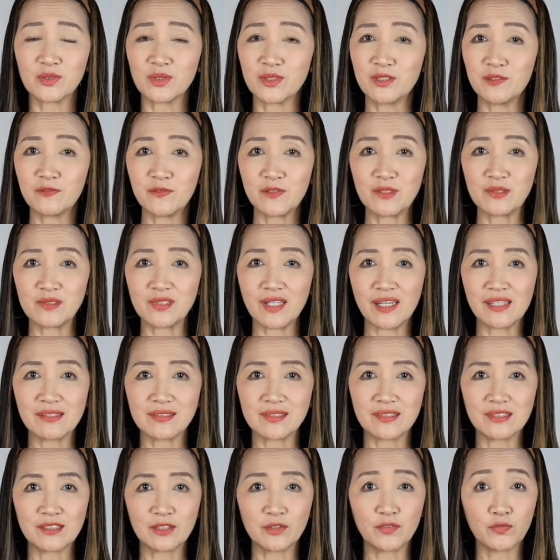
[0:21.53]
3 different
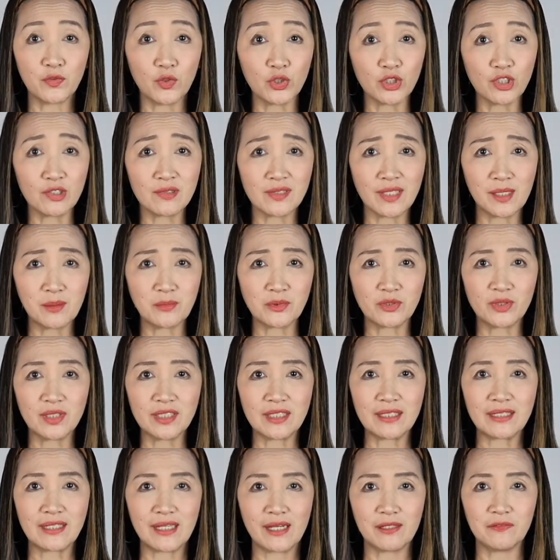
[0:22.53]
sizes for the same
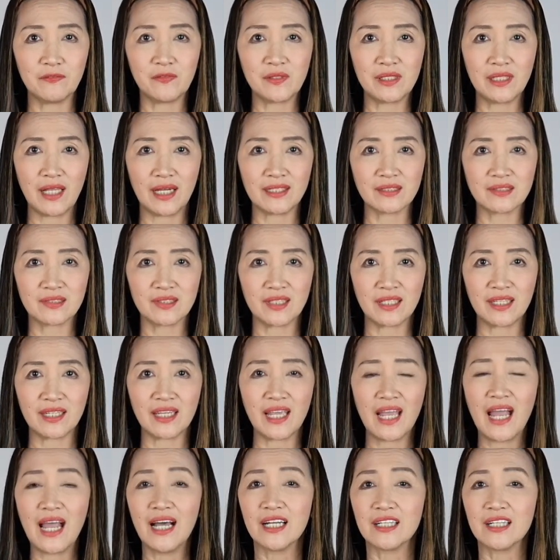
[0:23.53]
drink, Caffe Latte.